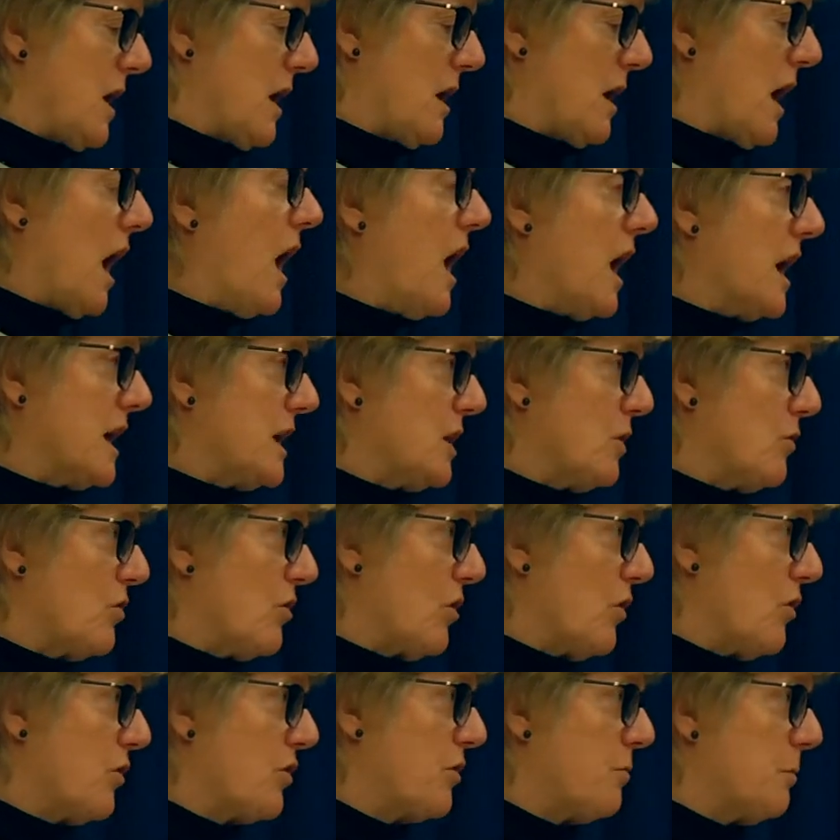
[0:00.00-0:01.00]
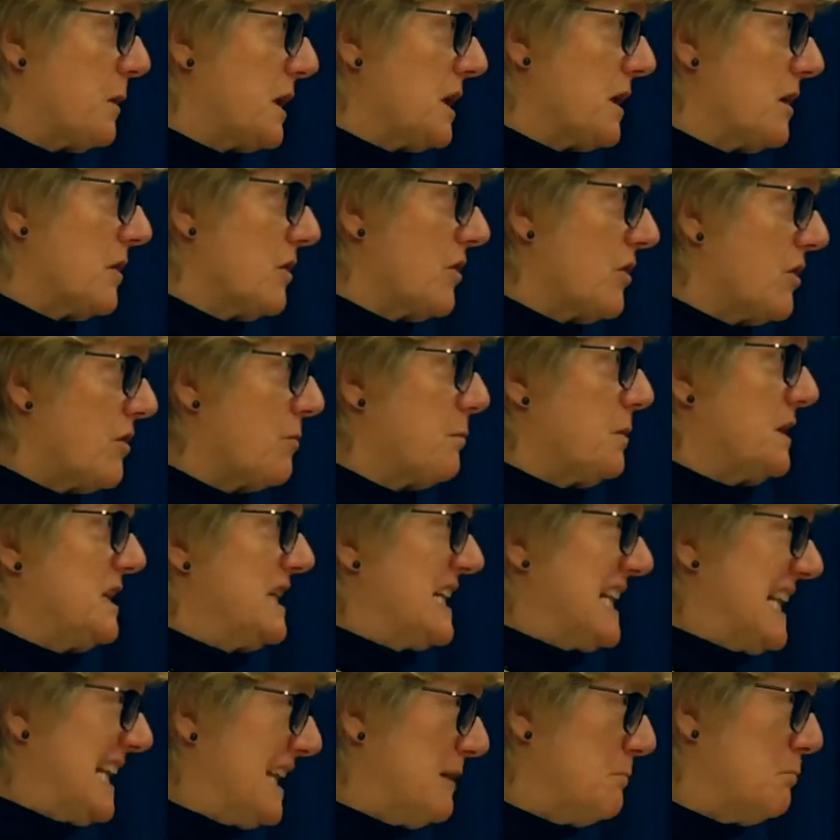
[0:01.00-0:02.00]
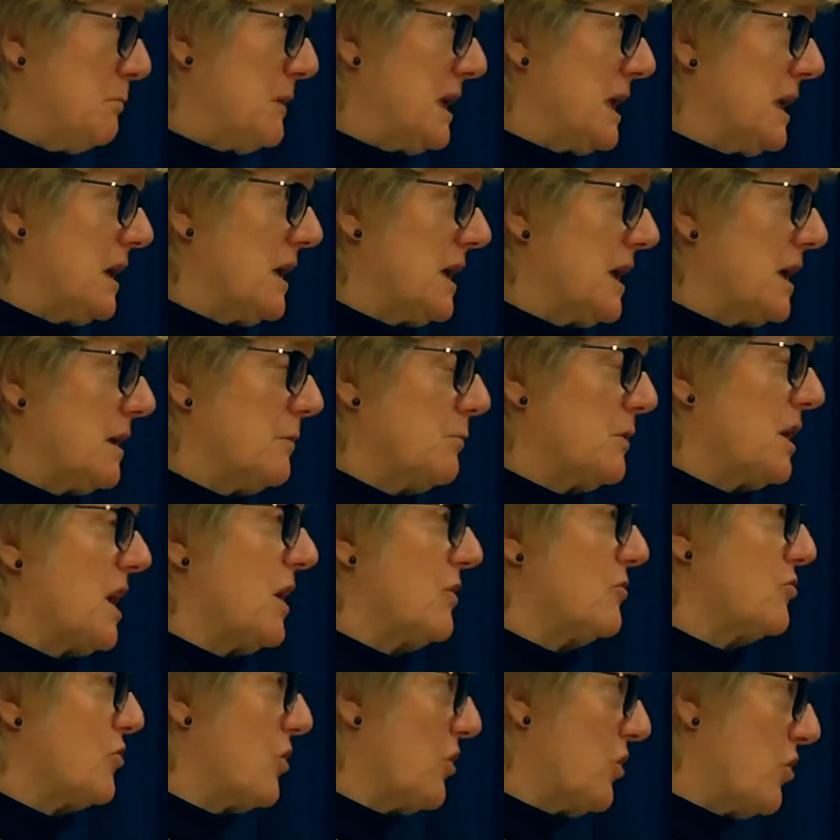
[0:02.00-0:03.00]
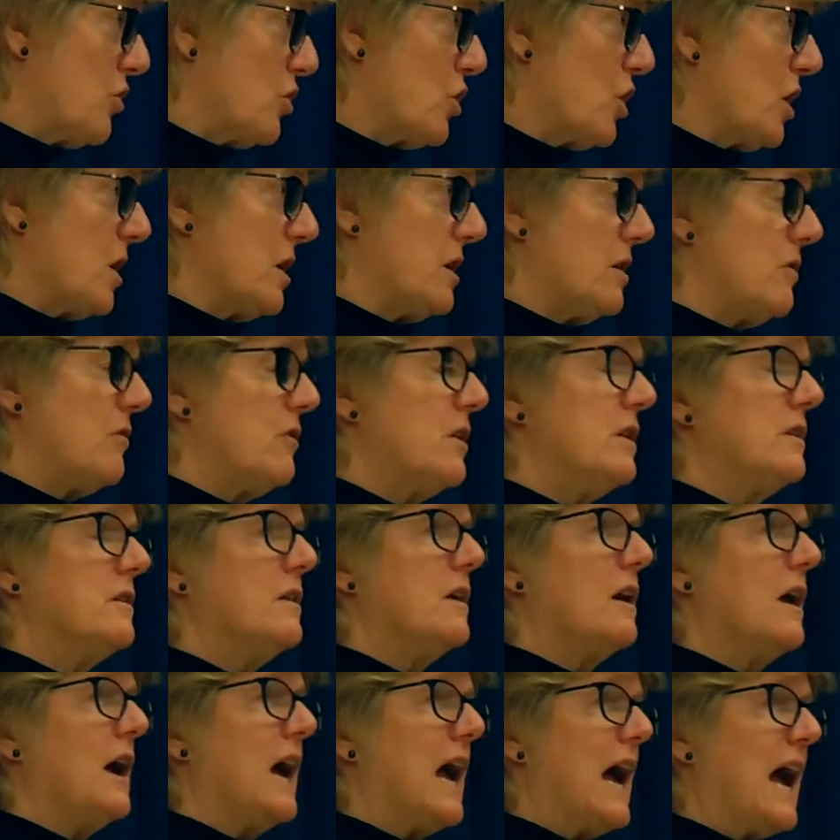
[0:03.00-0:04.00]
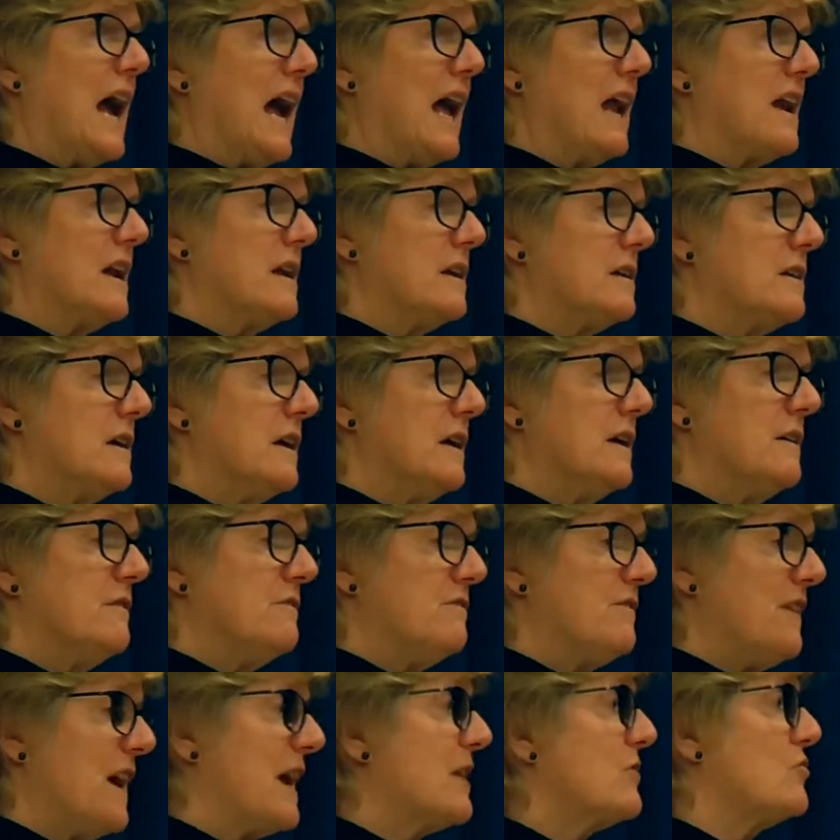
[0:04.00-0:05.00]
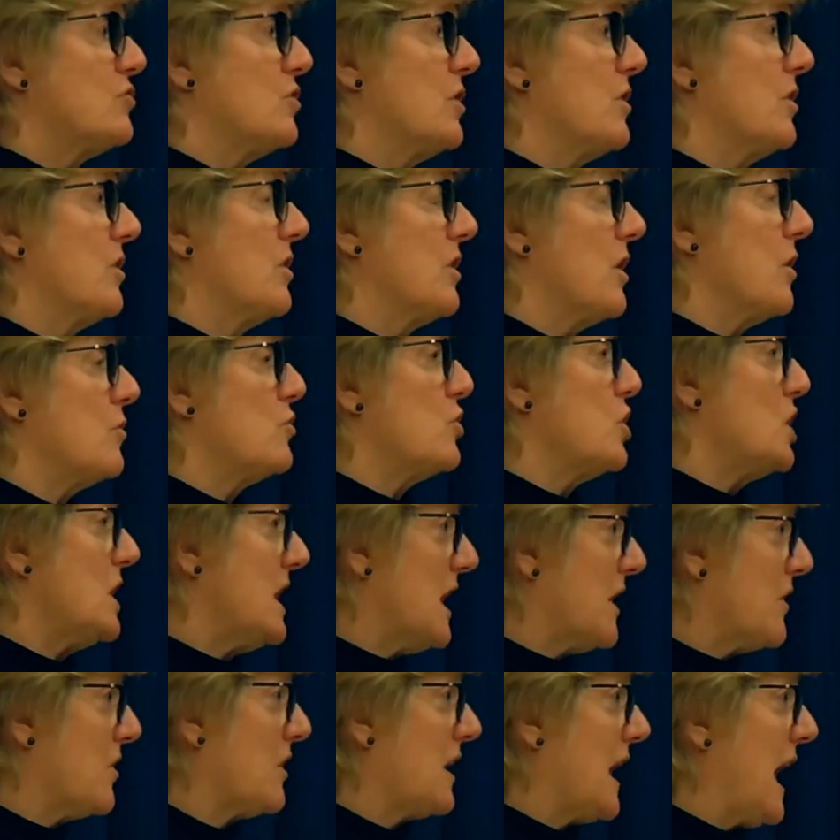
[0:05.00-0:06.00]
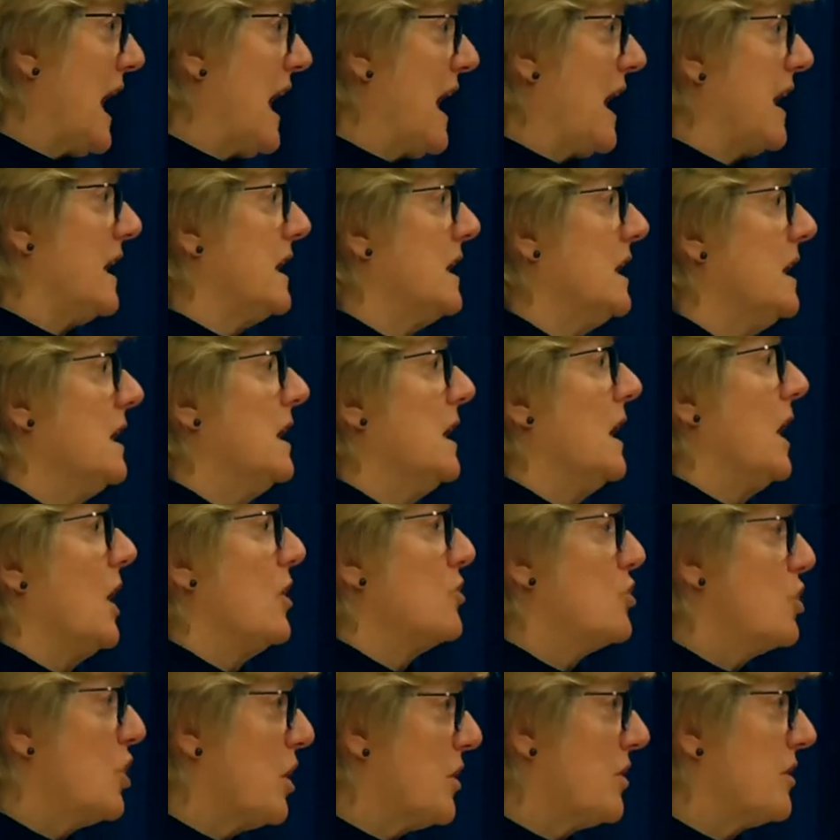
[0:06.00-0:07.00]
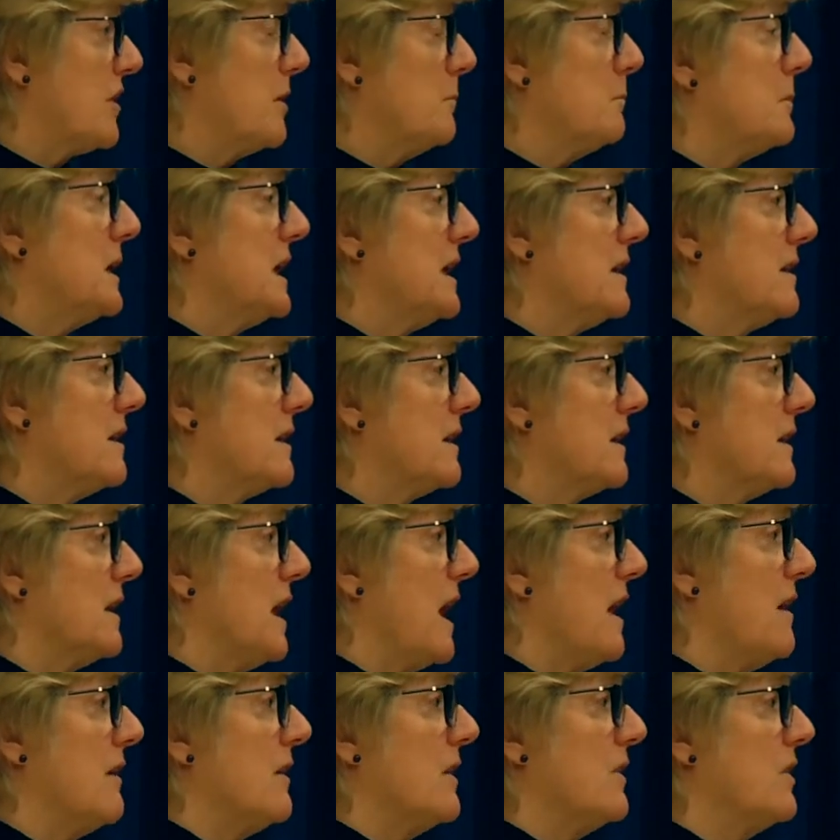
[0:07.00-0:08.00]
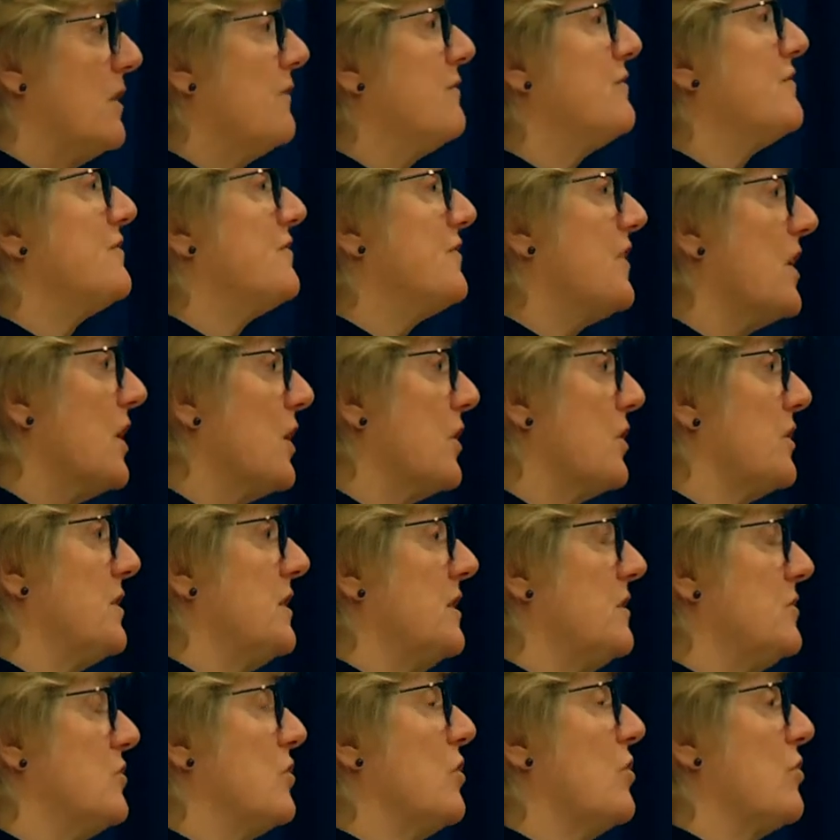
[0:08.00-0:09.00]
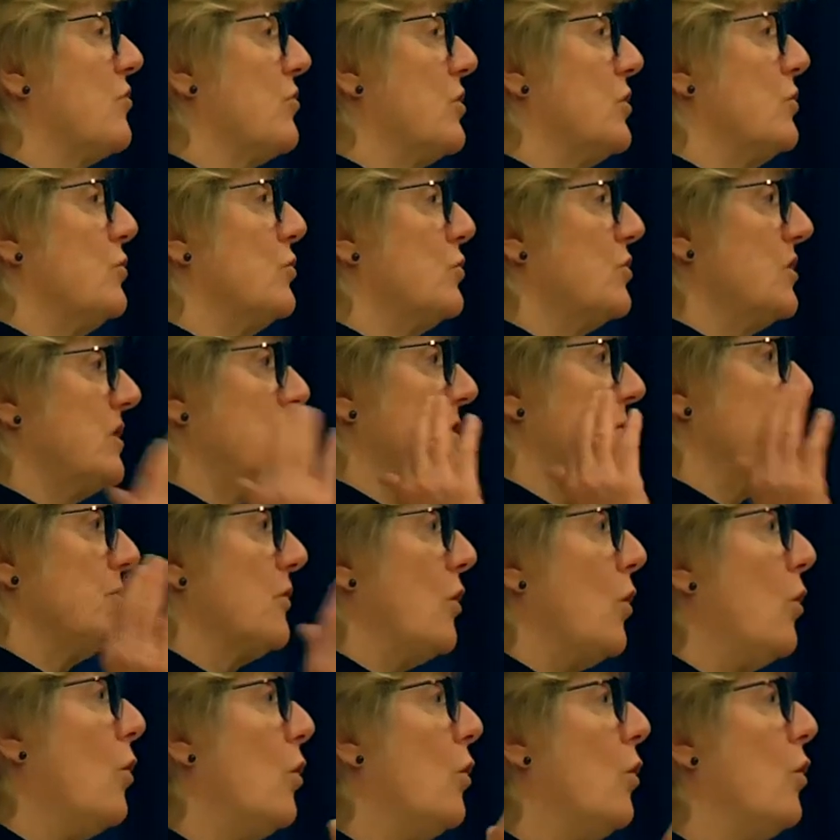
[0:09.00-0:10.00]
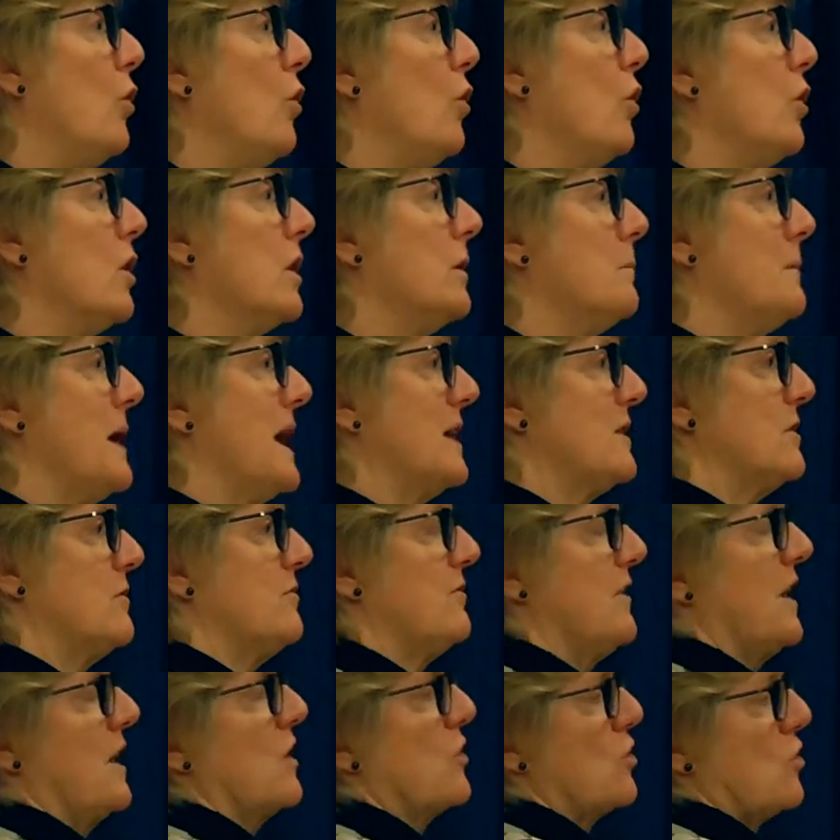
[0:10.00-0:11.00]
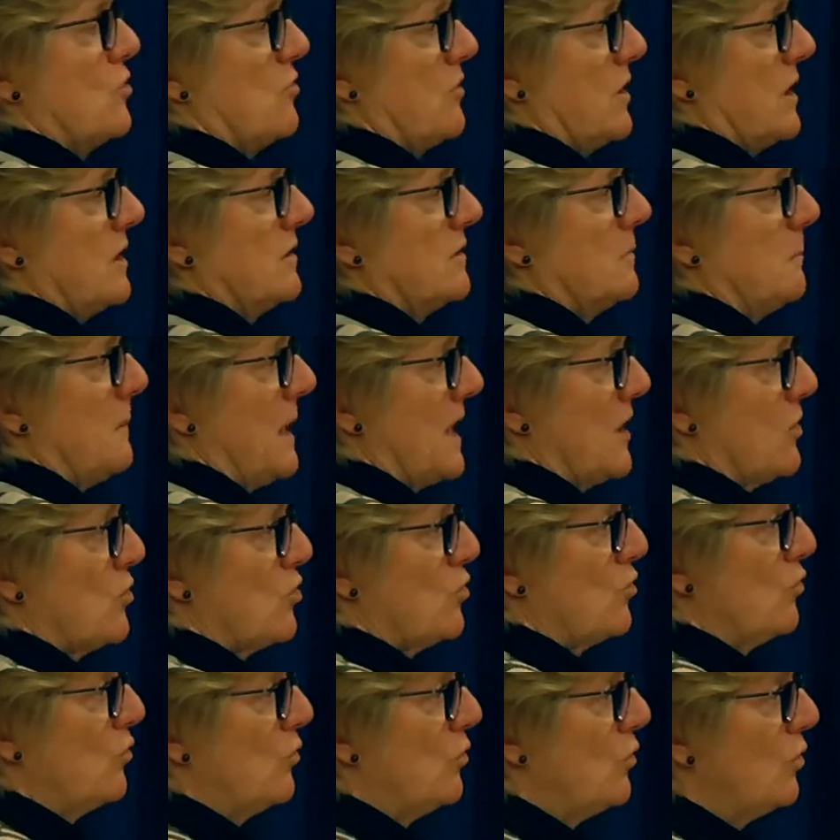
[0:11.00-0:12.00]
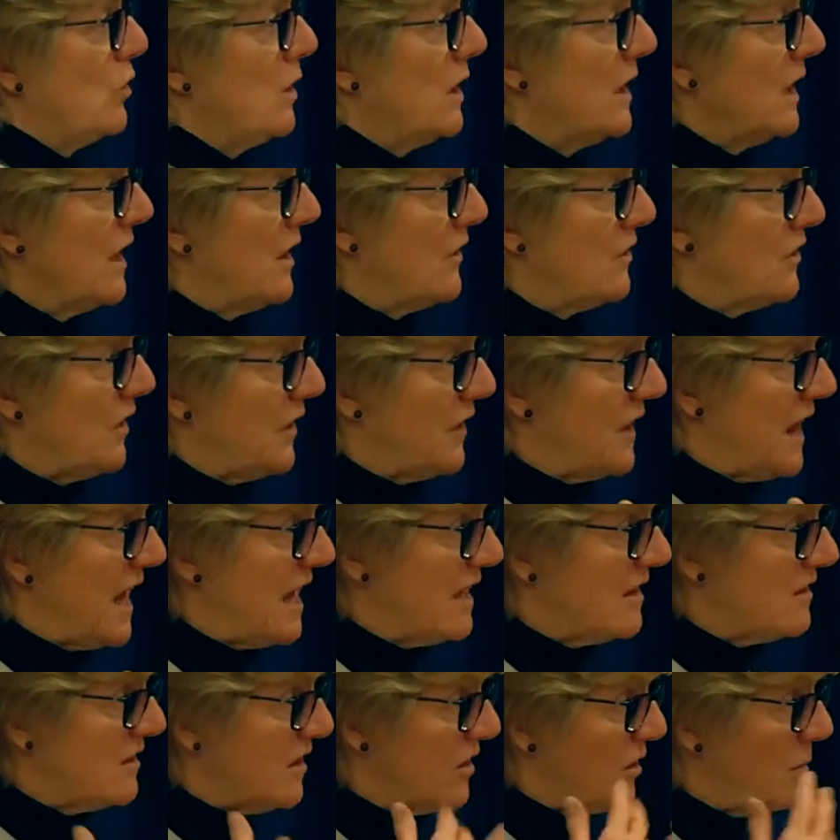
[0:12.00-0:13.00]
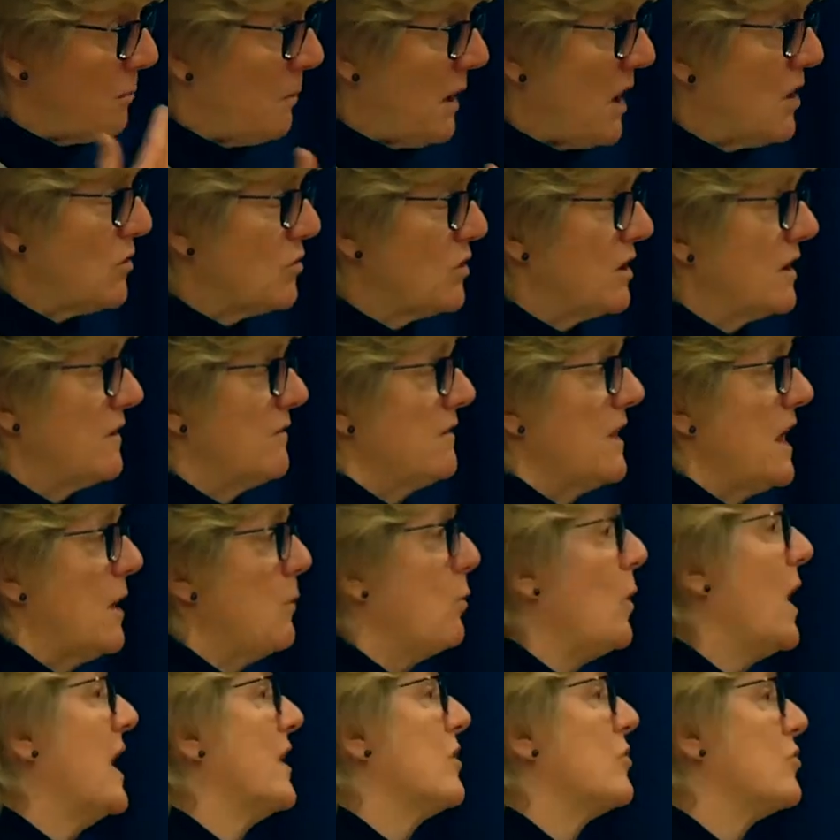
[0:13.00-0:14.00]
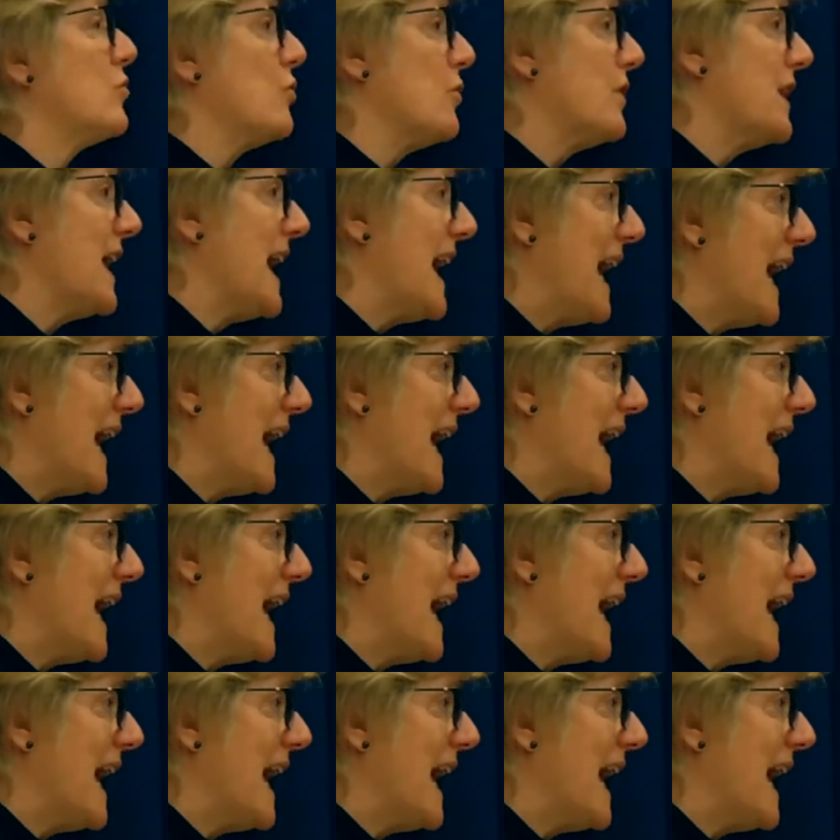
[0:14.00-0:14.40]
high-use hospitals, particularly in middle-income countries, China, India, and factories. So GSK are just completing the first industry audit of all the manufacturing to make sure that they're disposing of their waste or they're